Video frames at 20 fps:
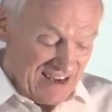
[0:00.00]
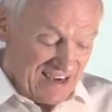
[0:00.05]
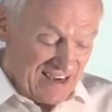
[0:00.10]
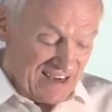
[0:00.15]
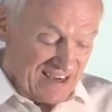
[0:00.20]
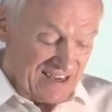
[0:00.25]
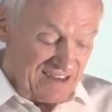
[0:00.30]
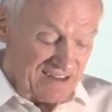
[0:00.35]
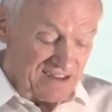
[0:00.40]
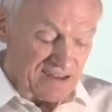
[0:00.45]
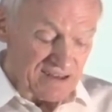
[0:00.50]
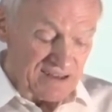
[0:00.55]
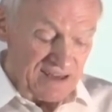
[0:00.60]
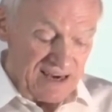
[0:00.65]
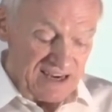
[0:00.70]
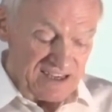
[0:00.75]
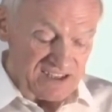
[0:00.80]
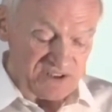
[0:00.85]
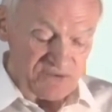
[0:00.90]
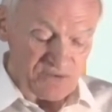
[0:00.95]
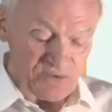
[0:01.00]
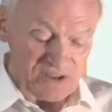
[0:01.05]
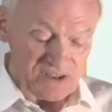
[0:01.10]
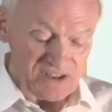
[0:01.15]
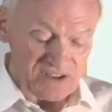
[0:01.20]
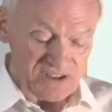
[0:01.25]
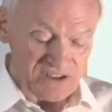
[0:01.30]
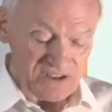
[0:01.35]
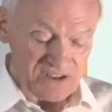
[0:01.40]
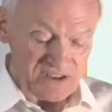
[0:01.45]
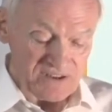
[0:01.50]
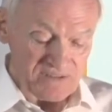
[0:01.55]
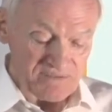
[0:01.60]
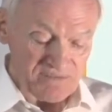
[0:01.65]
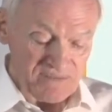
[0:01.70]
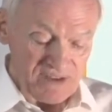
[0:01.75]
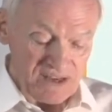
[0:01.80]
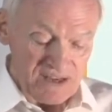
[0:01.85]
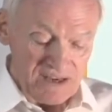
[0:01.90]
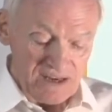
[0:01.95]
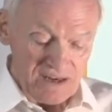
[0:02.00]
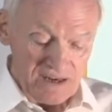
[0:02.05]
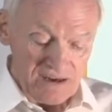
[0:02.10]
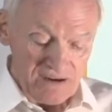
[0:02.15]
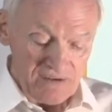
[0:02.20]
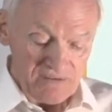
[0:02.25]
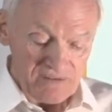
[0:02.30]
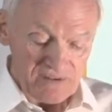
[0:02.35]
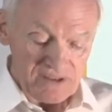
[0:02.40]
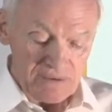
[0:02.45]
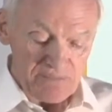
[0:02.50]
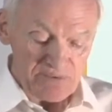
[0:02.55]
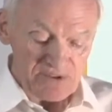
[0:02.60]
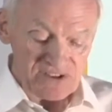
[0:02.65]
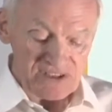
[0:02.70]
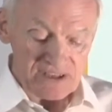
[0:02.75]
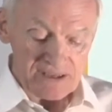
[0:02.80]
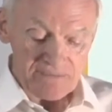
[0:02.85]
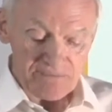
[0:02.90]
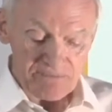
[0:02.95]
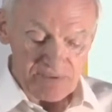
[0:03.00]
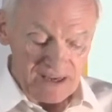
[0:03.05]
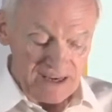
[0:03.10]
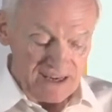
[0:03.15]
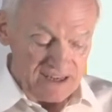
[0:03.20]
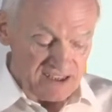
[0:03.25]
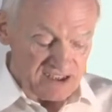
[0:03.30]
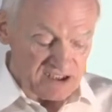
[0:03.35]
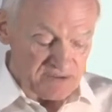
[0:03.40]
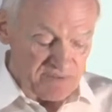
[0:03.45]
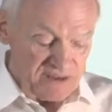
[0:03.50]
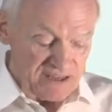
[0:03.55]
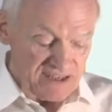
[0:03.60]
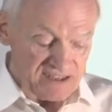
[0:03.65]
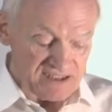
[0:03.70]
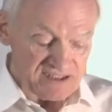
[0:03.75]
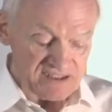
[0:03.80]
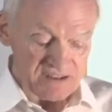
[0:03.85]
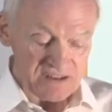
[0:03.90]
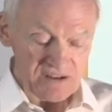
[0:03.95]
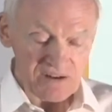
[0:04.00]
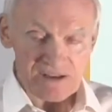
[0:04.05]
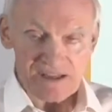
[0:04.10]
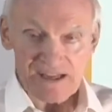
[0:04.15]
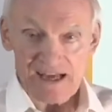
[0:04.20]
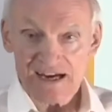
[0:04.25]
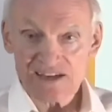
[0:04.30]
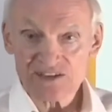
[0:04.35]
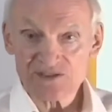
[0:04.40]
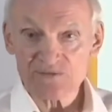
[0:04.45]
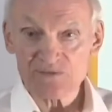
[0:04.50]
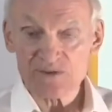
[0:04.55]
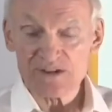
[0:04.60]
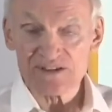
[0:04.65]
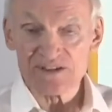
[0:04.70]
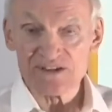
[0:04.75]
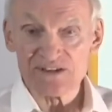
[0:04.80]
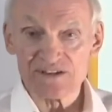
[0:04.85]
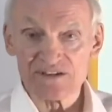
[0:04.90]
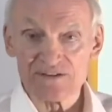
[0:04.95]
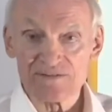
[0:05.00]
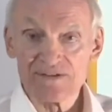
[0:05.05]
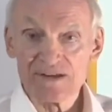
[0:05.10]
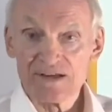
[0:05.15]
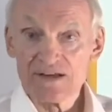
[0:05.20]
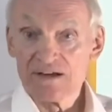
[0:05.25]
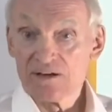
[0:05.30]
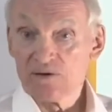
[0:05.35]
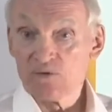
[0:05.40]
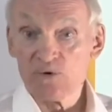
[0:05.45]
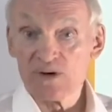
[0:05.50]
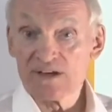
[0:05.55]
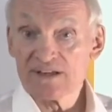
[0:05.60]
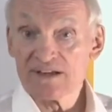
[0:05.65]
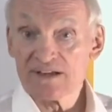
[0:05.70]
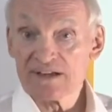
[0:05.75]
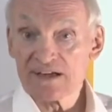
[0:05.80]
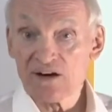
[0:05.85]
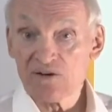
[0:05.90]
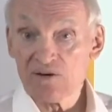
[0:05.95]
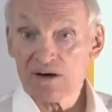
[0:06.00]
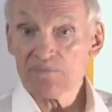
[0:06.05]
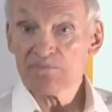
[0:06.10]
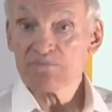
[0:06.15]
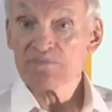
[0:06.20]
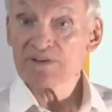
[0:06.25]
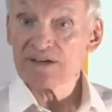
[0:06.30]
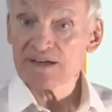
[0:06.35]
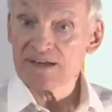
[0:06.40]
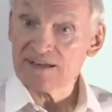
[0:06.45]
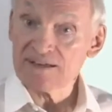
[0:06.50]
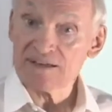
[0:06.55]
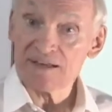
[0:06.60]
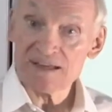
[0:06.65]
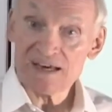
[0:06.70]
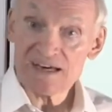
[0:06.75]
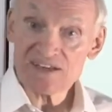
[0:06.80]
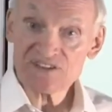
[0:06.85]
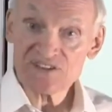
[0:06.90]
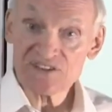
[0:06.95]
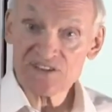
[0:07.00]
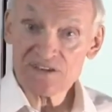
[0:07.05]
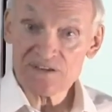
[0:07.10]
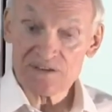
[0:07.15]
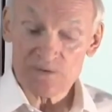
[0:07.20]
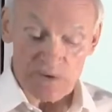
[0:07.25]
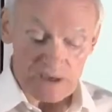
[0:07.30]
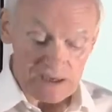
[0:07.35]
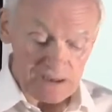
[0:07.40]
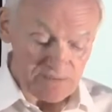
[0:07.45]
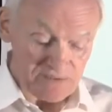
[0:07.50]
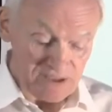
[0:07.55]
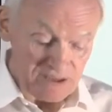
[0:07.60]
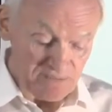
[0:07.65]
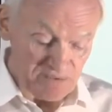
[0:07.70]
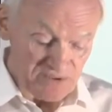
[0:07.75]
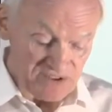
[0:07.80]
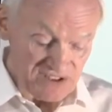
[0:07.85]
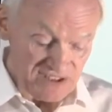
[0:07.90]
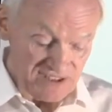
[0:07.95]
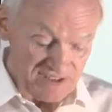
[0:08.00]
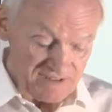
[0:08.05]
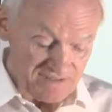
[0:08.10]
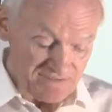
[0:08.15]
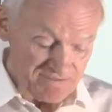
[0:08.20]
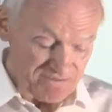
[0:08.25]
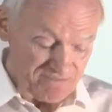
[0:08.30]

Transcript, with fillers: in the last one year. 10% uh, blank space, last one year. When did it go up? In the last year, it went up 10%.